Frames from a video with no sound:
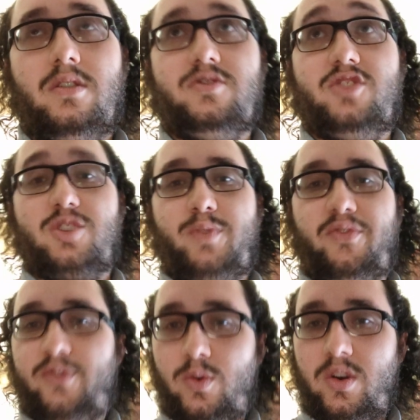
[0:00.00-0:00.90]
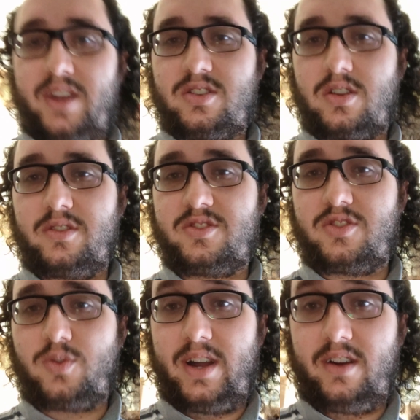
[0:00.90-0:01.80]
just before I turned
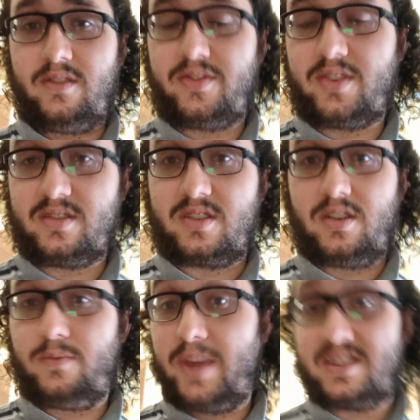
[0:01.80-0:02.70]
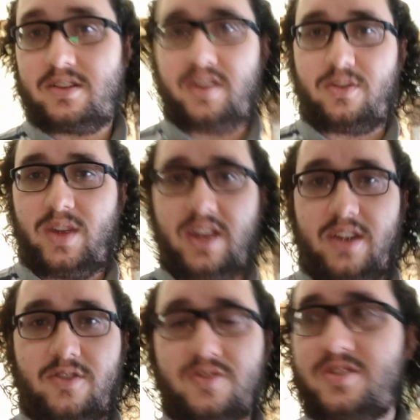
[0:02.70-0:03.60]
twelve, so basically three
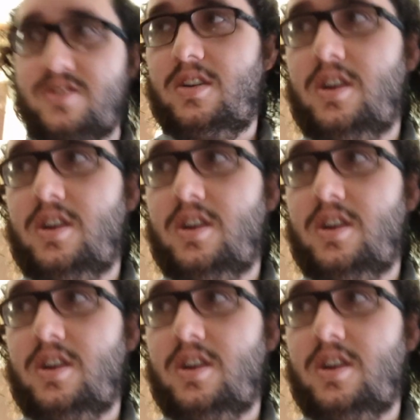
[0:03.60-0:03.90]
years.